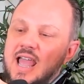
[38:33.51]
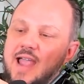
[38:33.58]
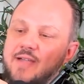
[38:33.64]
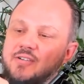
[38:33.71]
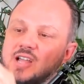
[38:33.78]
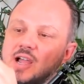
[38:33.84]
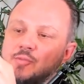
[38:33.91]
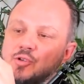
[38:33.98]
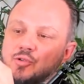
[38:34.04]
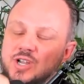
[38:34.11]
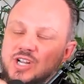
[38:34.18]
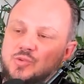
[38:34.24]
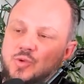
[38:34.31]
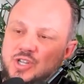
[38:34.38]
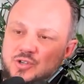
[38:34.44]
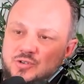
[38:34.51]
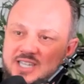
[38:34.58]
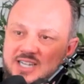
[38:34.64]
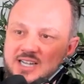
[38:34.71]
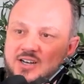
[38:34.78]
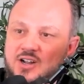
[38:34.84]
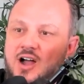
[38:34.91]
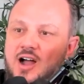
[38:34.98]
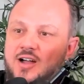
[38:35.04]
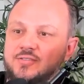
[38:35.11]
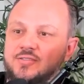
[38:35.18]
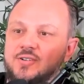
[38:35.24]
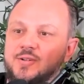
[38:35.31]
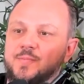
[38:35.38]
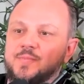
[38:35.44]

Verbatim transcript: Every time you reach one, you tick it off